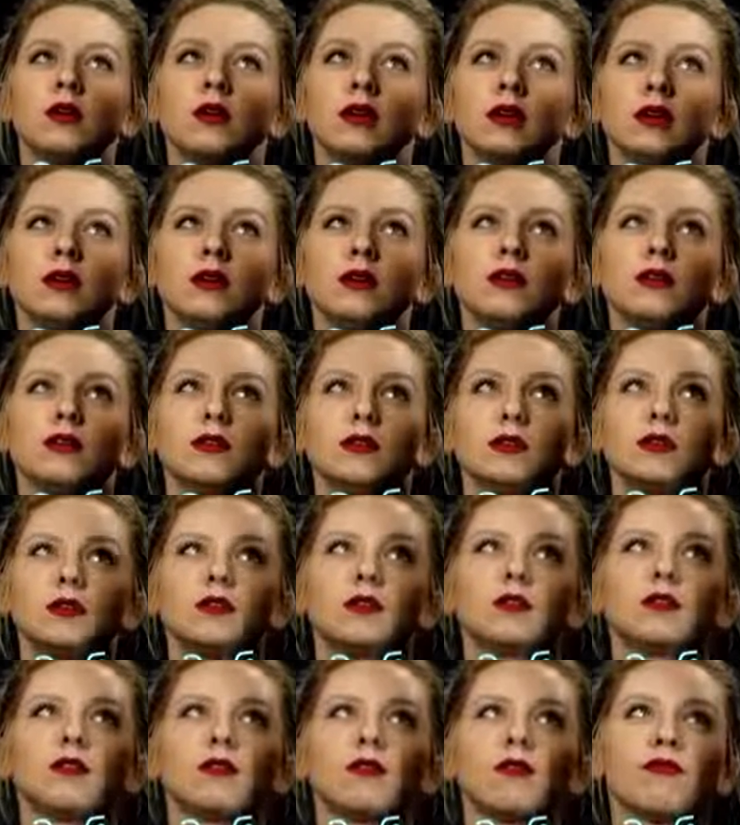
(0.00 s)

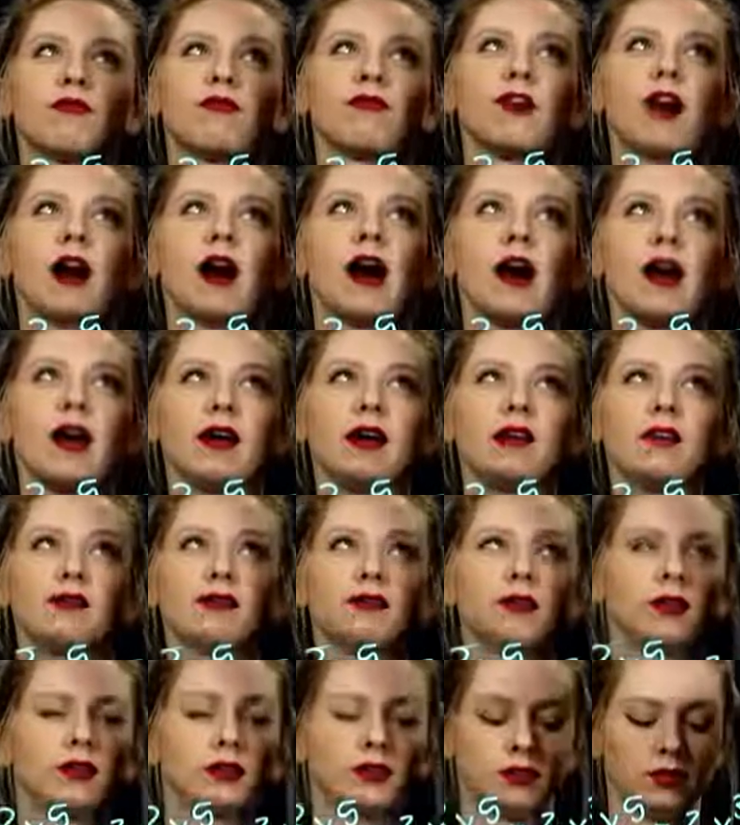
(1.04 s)
is 5.
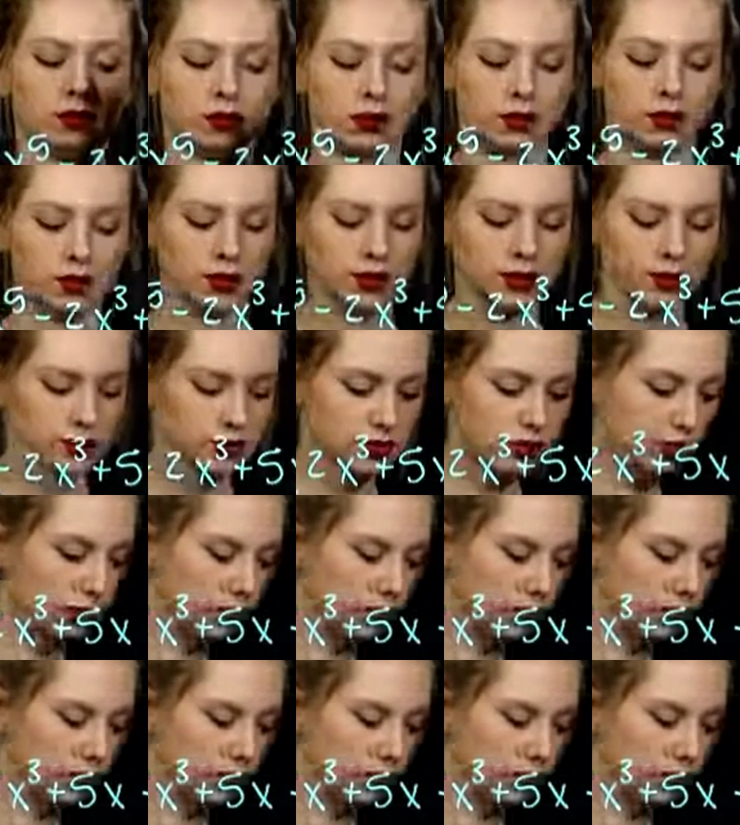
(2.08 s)
So